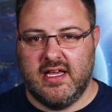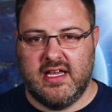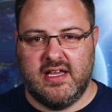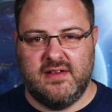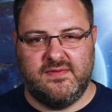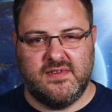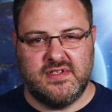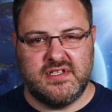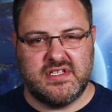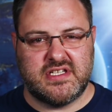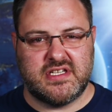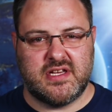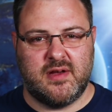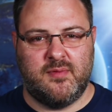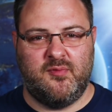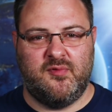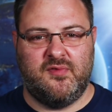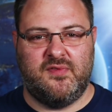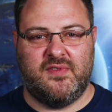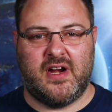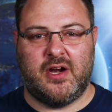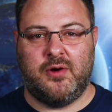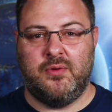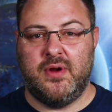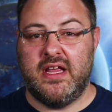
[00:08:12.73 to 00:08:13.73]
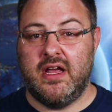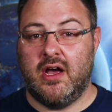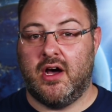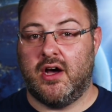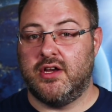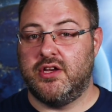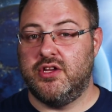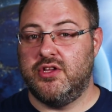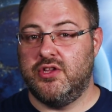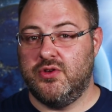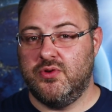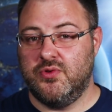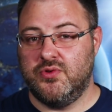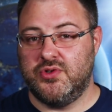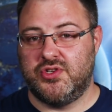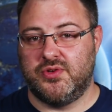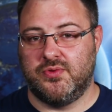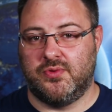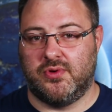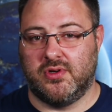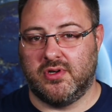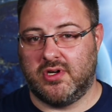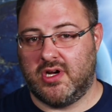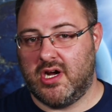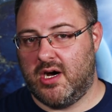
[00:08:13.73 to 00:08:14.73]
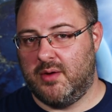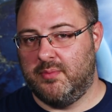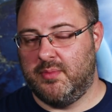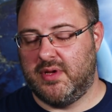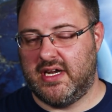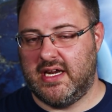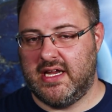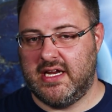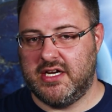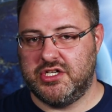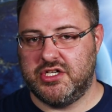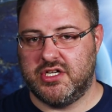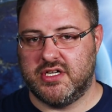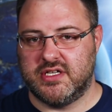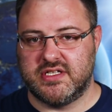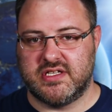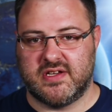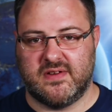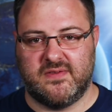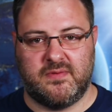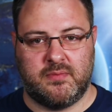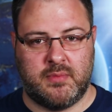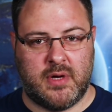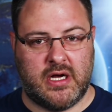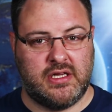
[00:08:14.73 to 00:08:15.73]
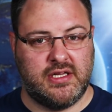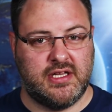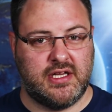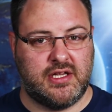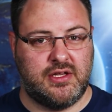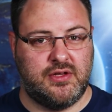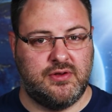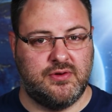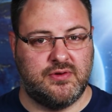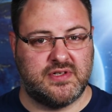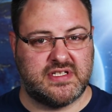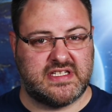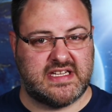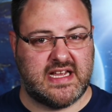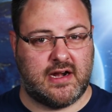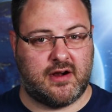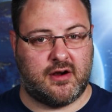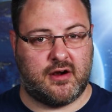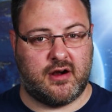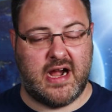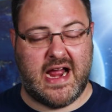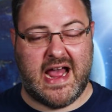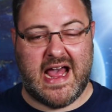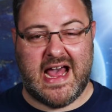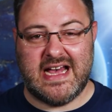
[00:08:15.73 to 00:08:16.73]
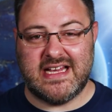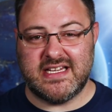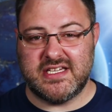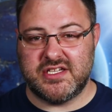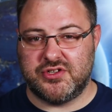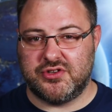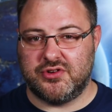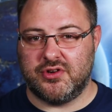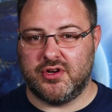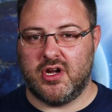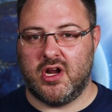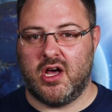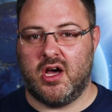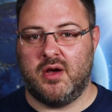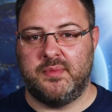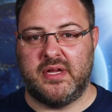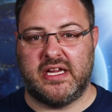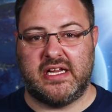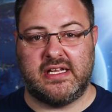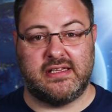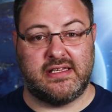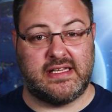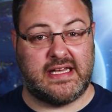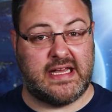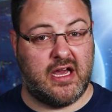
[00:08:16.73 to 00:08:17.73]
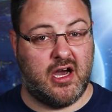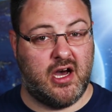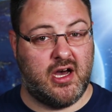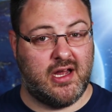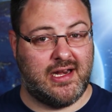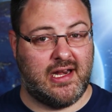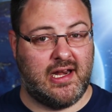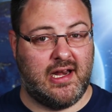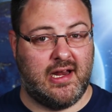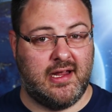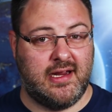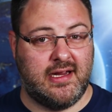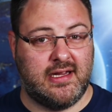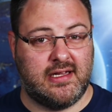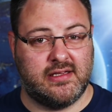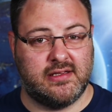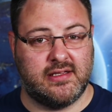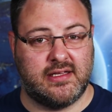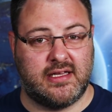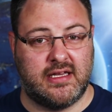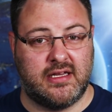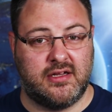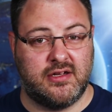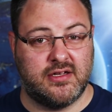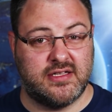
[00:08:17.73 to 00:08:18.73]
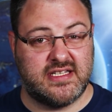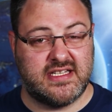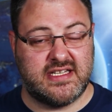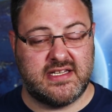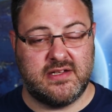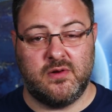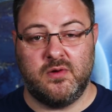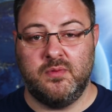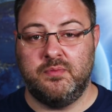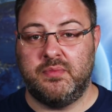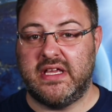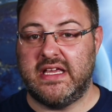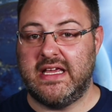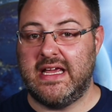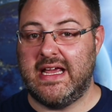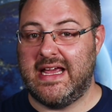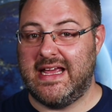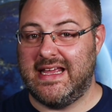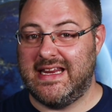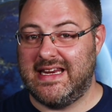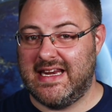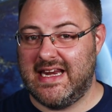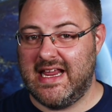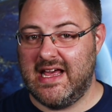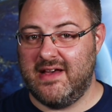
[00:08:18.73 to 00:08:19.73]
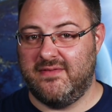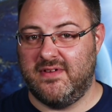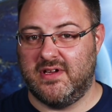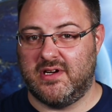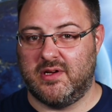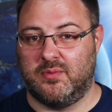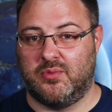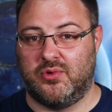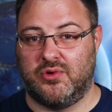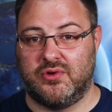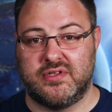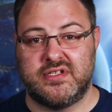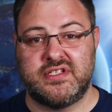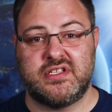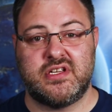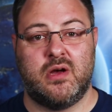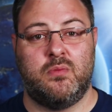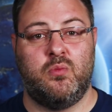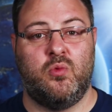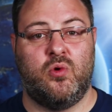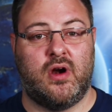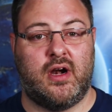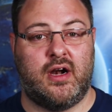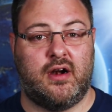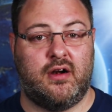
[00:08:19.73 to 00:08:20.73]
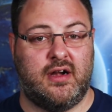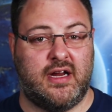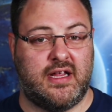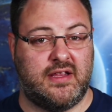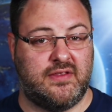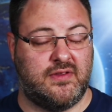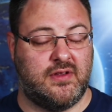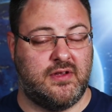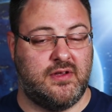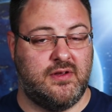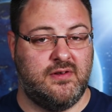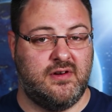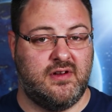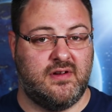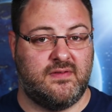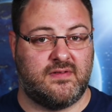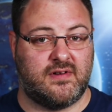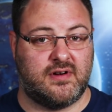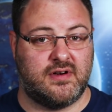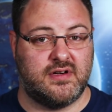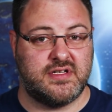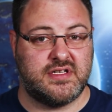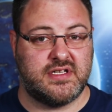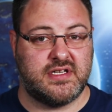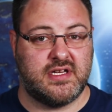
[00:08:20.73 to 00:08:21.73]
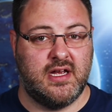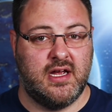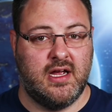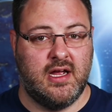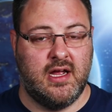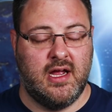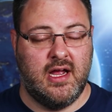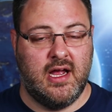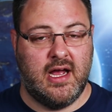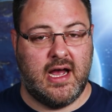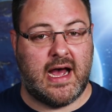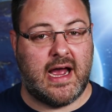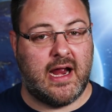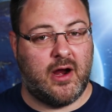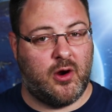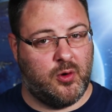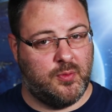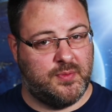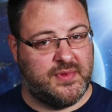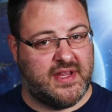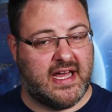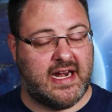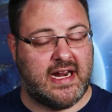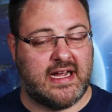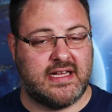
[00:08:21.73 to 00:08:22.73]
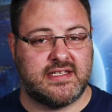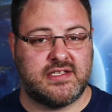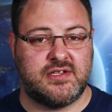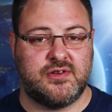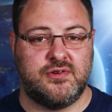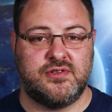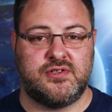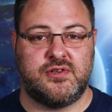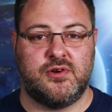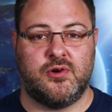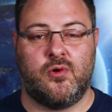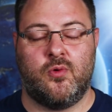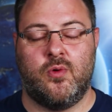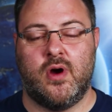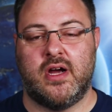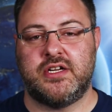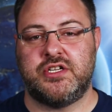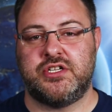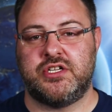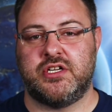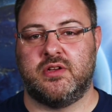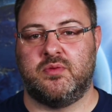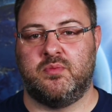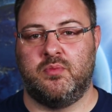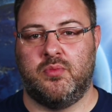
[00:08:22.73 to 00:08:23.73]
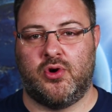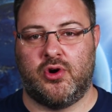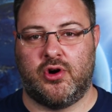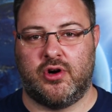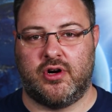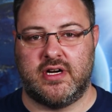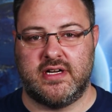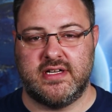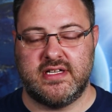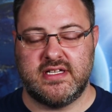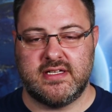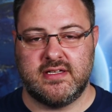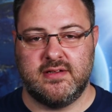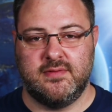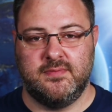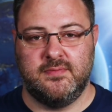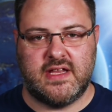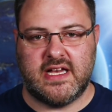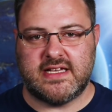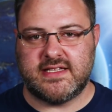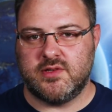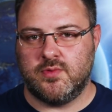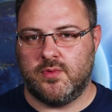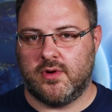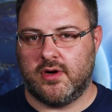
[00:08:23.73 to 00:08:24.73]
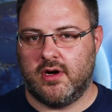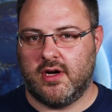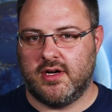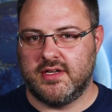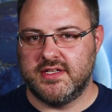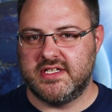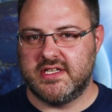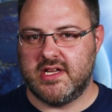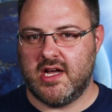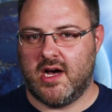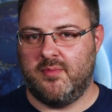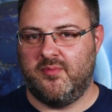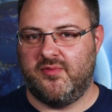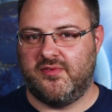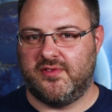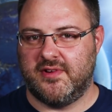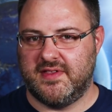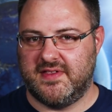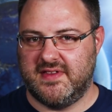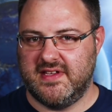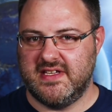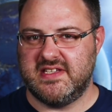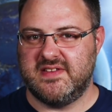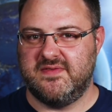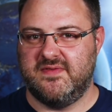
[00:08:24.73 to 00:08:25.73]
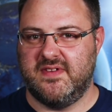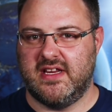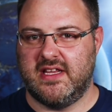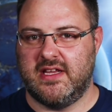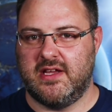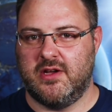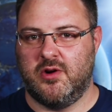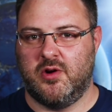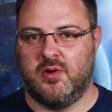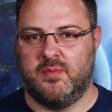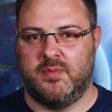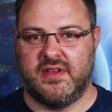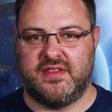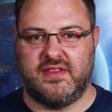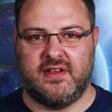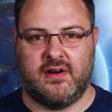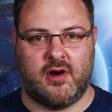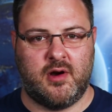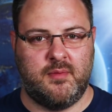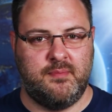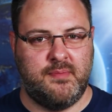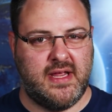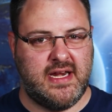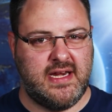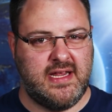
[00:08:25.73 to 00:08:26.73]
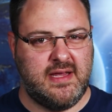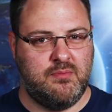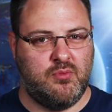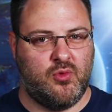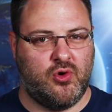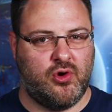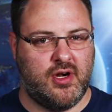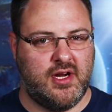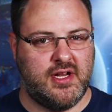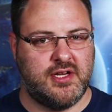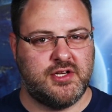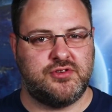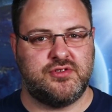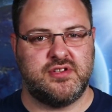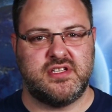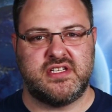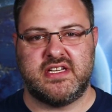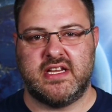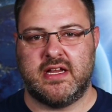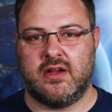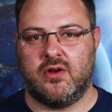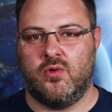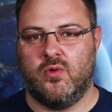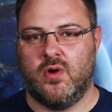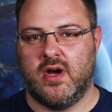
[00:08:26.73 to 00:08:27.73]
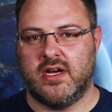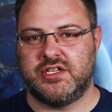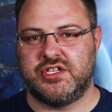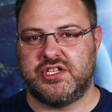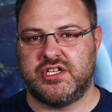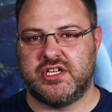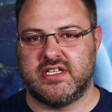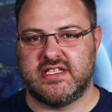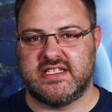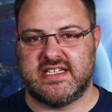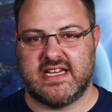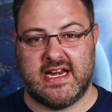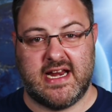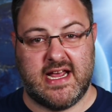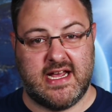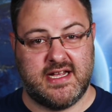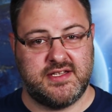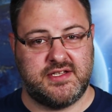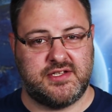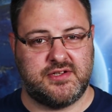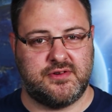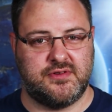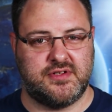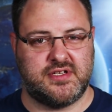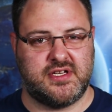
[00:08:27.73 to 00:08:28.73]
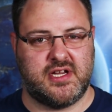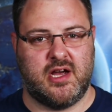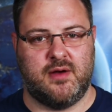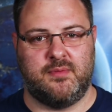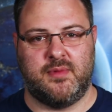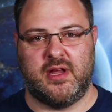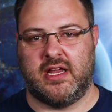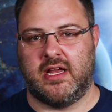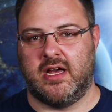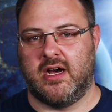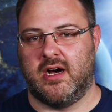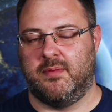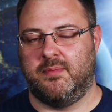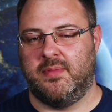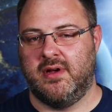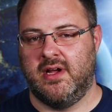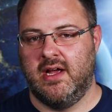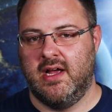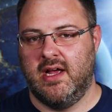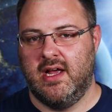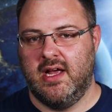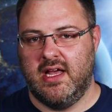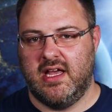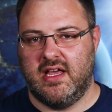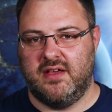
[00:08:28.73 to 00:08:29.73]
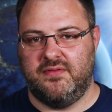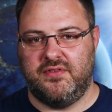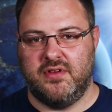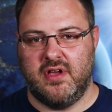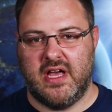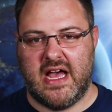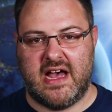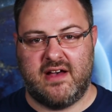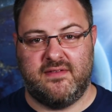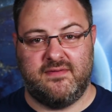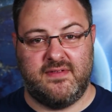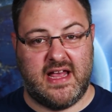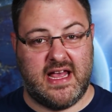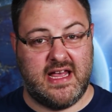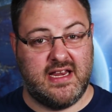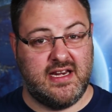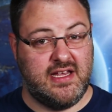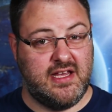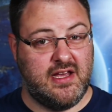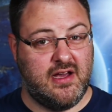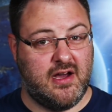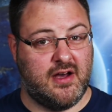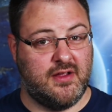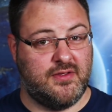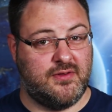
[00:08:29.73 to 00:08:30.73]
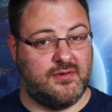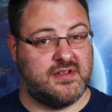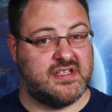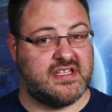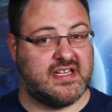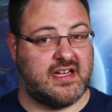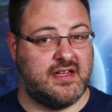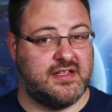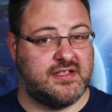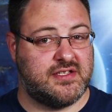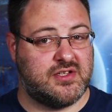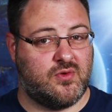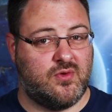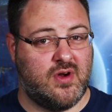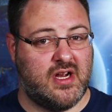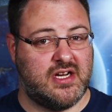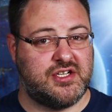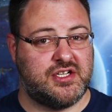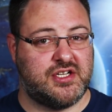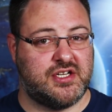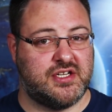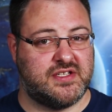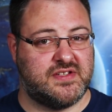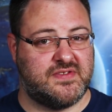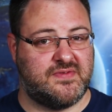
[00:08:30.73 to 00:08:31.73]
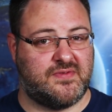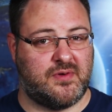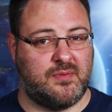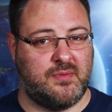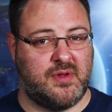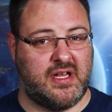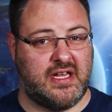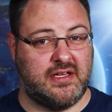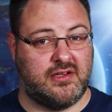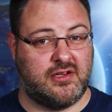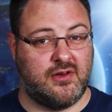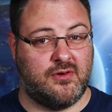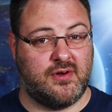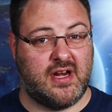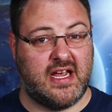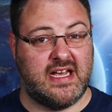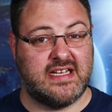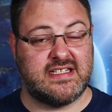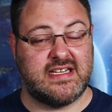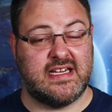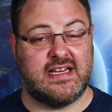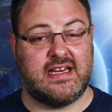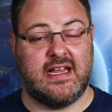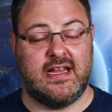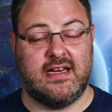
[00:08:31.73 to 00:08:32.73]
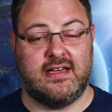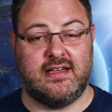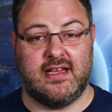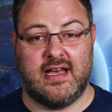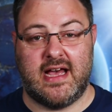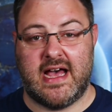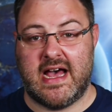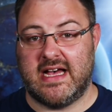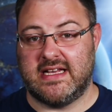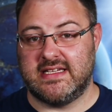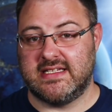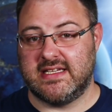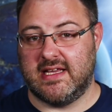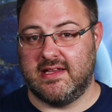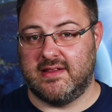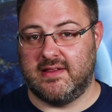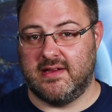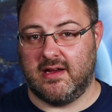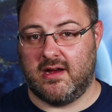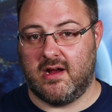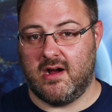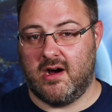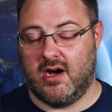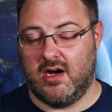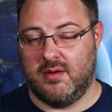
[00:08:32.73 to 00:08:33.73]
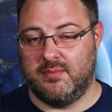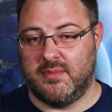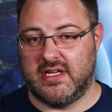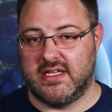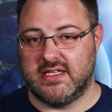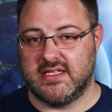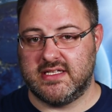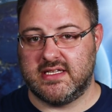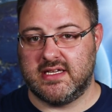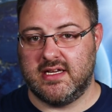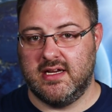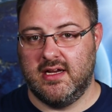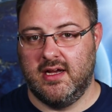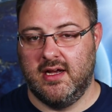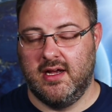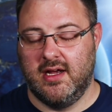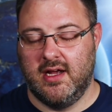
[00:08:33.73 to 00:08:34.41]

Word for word: Even some very unusual combinations of molecules that are astronomically unlikely could still be inevitable somewhere in the universe. I hope that answers your question, Boris. That's where I'll stop for this video, but there are many more interesting questions and answers coming up. If you have any other science questions for me, don't hesitate to ask in the comments.